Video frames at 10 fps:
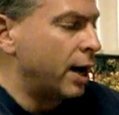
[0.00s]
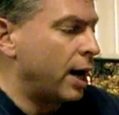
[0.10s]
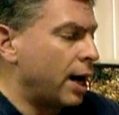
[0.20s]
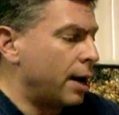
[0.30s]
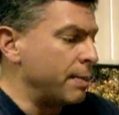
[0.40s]

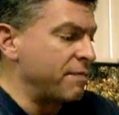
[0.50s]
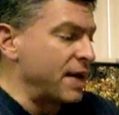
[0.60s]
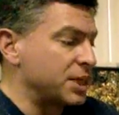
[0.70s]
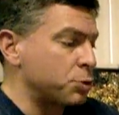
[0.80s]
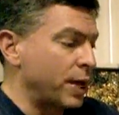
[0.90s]
If
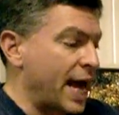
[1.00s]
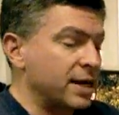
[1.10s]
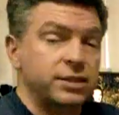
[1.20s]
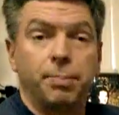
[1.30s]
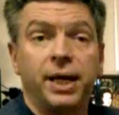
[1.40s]
that's what
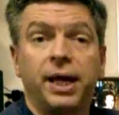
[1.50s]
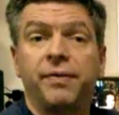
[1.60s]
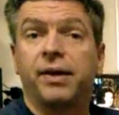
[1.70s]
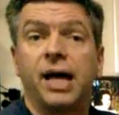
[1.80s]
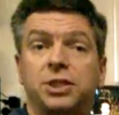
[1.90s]
has to
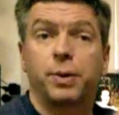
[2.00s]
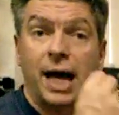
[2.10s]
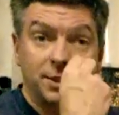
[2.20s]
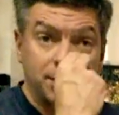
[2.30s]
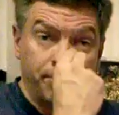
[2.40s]
be, then that's
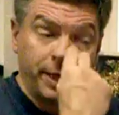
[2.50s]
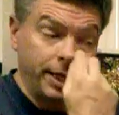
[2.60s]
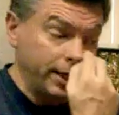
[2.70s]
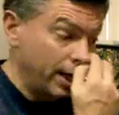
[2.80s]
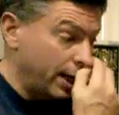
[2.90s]
what has to
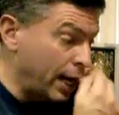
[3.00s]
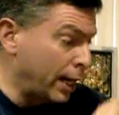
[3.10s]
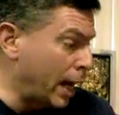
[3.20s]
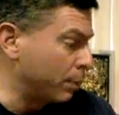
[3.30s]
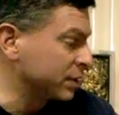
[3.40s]
be.
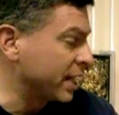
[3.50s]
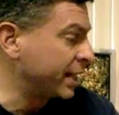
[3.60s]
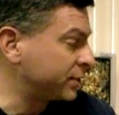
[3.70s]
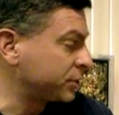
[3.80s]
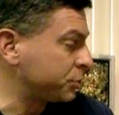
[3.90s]
I would
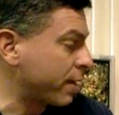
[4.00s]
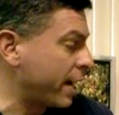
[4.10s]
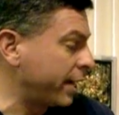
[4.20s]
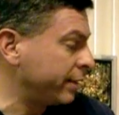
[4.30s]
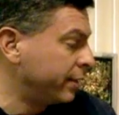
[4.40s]
like to
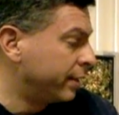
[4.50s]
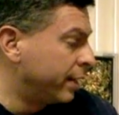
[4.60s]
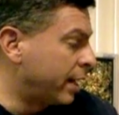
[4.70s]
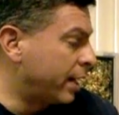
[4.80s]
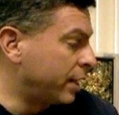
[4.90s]
try
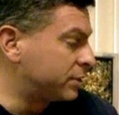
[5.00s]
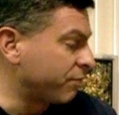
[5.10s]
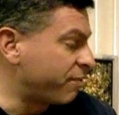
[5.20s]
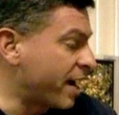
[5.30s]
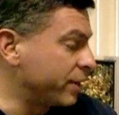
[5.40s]

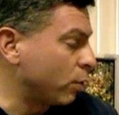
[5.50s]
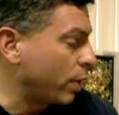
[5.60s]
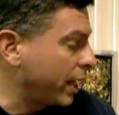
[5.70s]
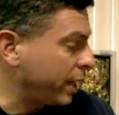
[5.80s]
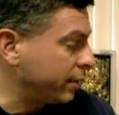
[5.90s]
to find a
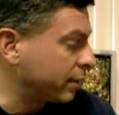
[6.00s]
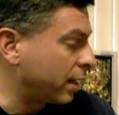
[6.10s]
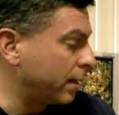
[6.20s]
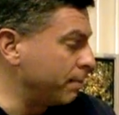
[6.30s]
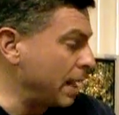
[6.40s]
way.
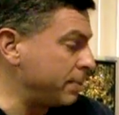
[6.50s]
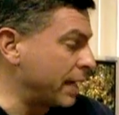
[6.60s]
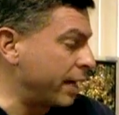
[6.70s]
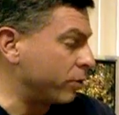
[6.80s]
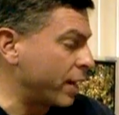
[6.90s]

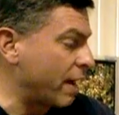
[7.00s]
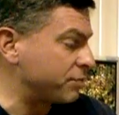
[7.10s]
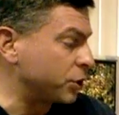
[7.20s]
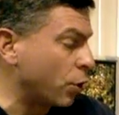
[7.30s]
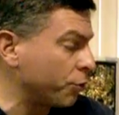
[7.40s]
Maybe I don't
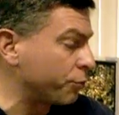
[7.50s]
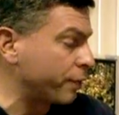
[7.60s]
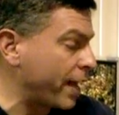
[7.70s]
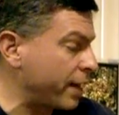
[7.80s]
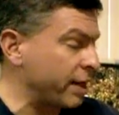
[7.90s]
have to go
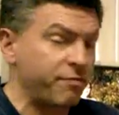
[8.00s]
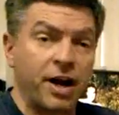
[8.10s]
through that.